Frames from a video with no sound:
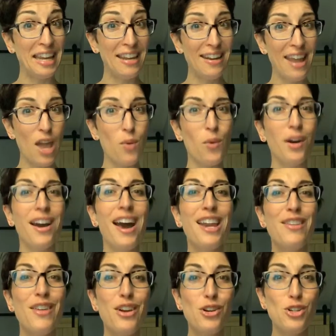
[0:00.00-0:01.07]
in and what
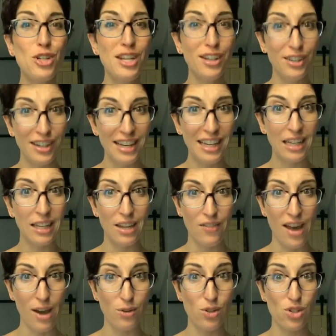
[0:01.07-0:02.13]
kind of energy you're going to give
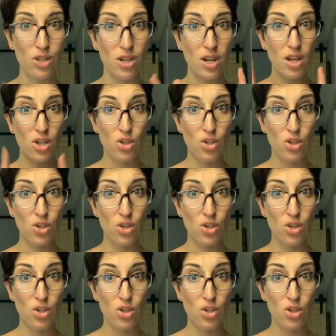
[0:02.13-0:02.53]
out.